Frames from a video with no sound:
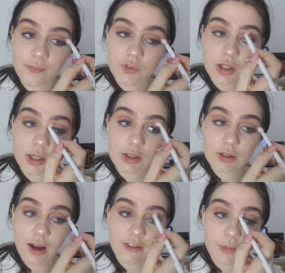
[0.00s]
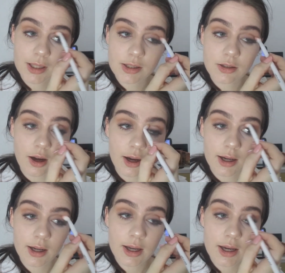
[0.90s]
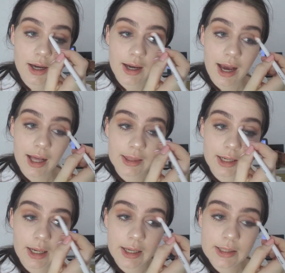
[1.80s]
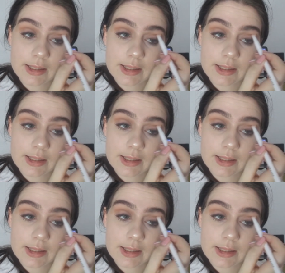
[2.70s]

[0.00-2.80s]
So they do have them at stock at the Clicks.